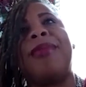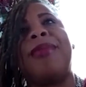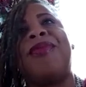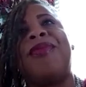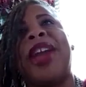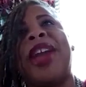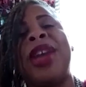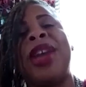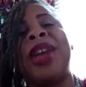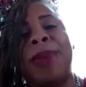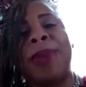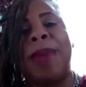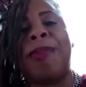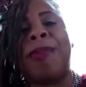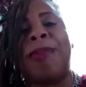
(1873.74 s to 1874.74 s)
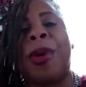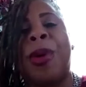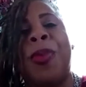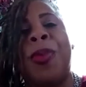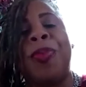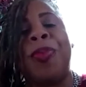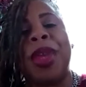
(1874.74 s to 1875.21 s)
various
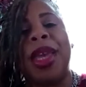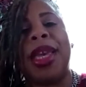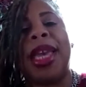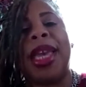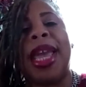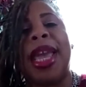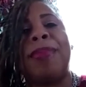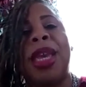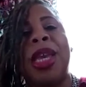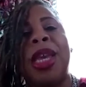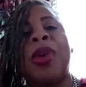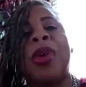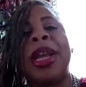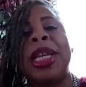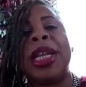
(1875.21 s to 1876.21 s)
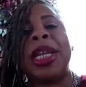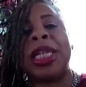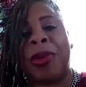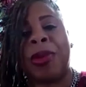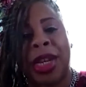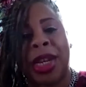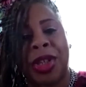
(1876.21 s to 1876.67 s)
people can be your
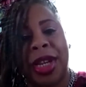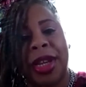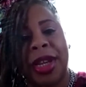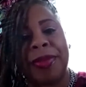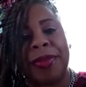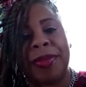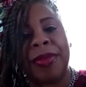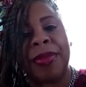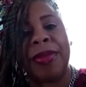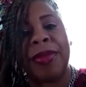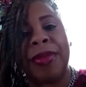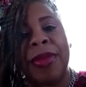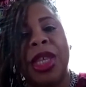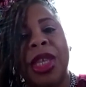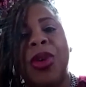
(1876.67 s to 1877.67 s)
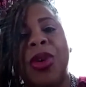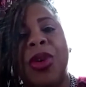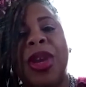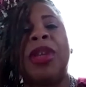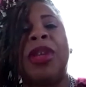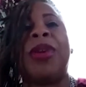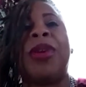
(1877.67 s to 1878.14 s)
inspiration, you
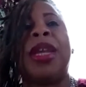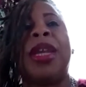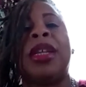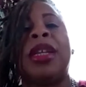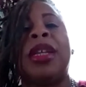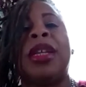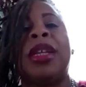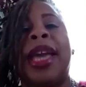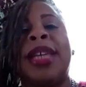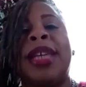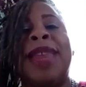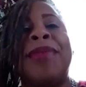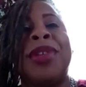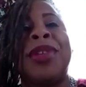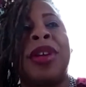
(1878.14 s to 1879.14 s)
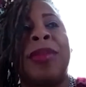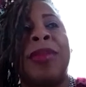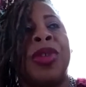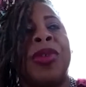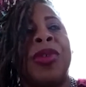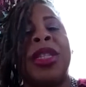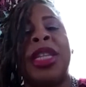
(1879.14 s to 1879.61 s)
can look at a television
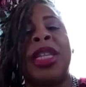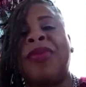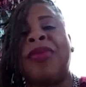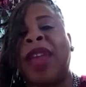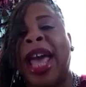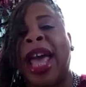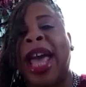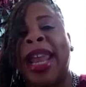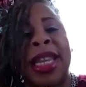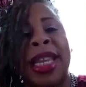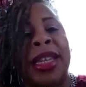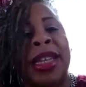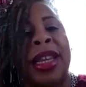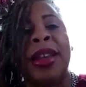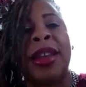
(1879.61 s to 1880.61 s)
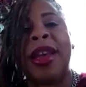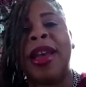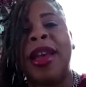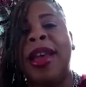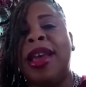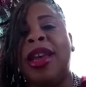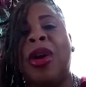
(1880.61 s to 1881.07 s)
commercial and see a flight attendant,
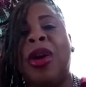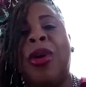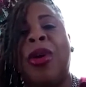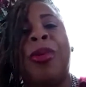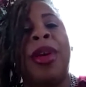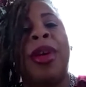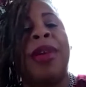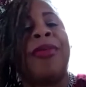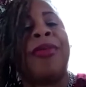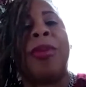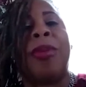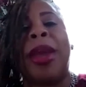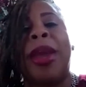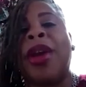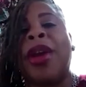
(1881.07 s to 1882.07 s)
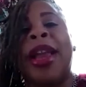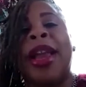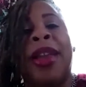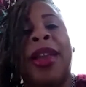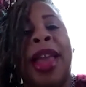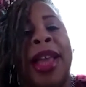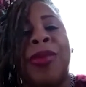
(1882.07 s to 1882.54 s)
for American
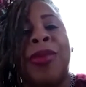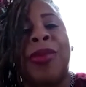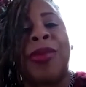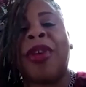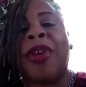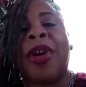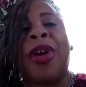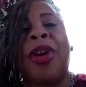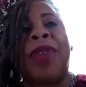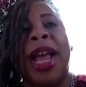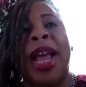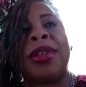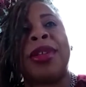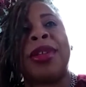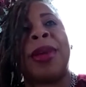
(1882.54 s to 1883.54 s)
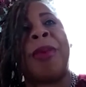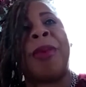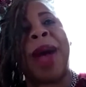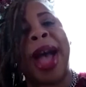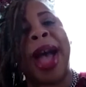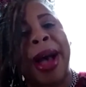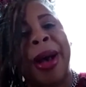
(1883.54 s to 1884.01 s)
Airlines running for her flight, and you say,
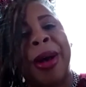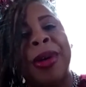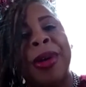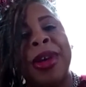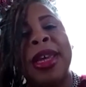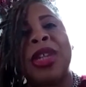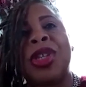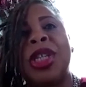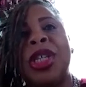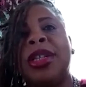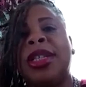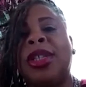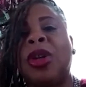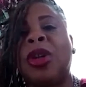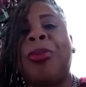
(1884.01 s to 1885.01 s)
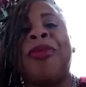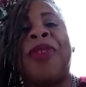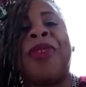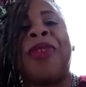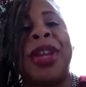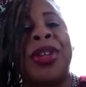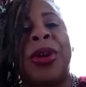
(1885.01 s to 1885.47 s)
wow, she looks so
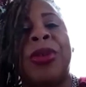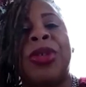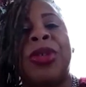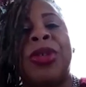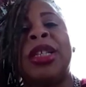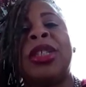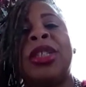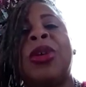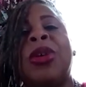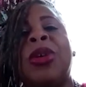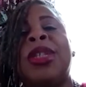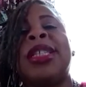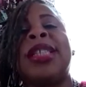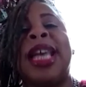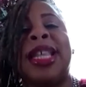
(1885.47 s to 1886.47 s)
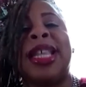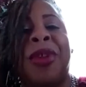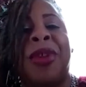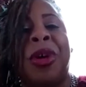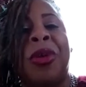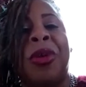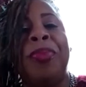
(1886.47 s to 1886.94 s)
professional. She looks so
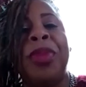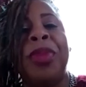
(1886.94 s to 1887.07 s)
successful.